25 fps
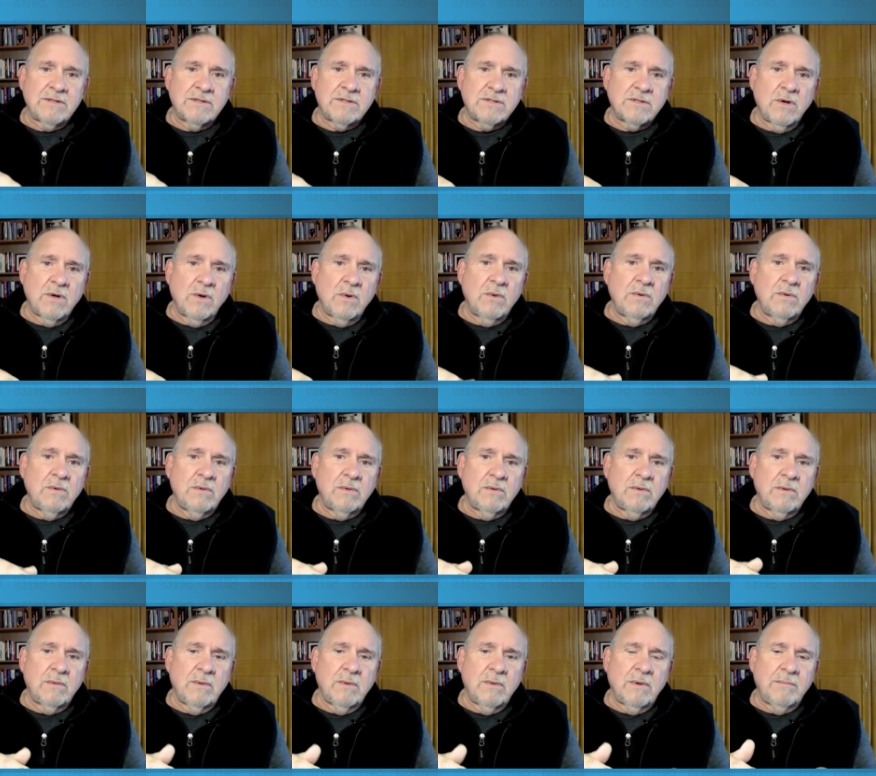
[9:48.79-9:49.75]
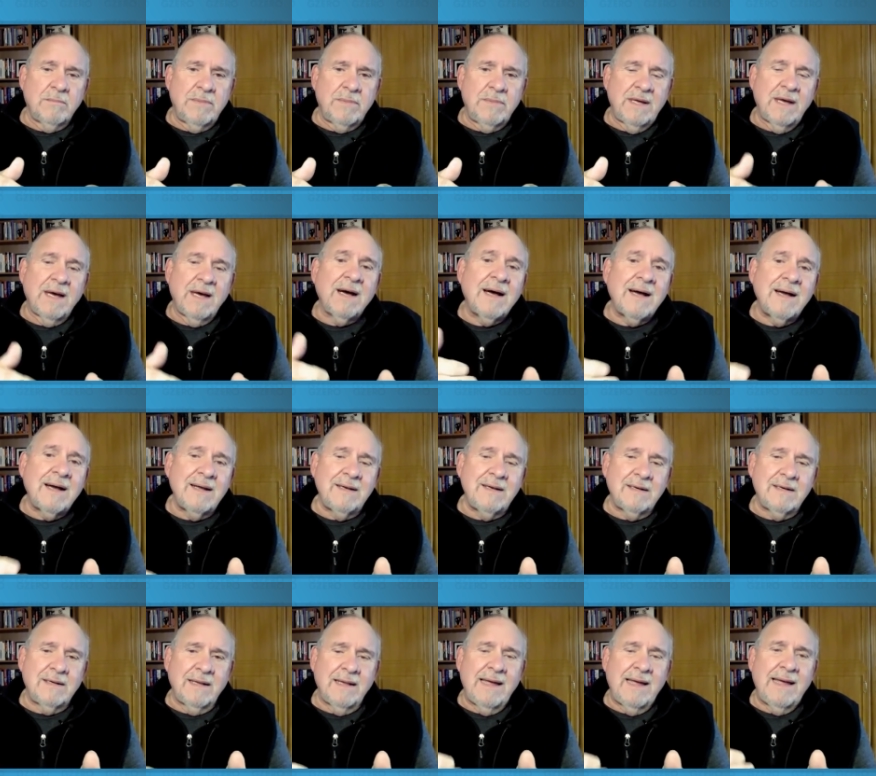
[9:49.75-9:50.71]
so
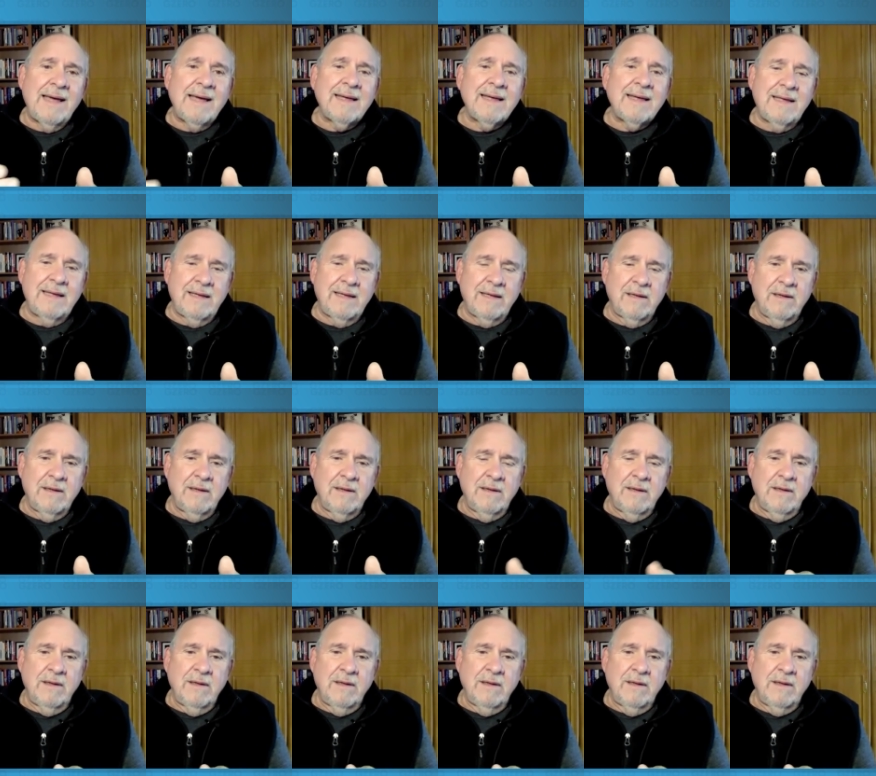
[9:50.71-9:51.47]
behind, lagging,